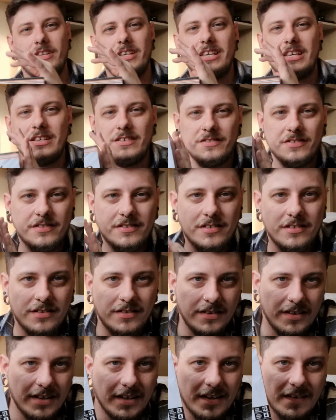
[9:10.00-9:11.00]
these.
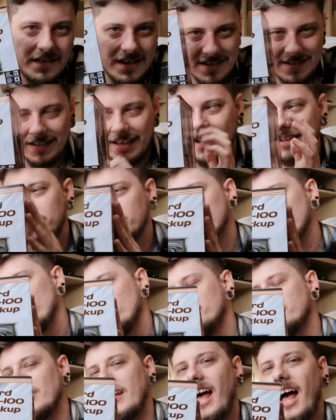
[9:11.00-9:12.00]
This kit
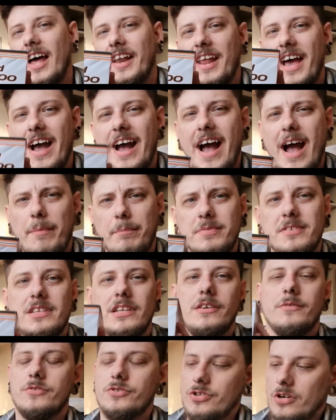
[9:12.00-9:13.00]
was an
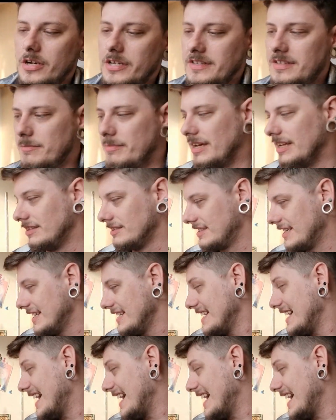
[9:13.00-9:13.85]
absolute joy to build.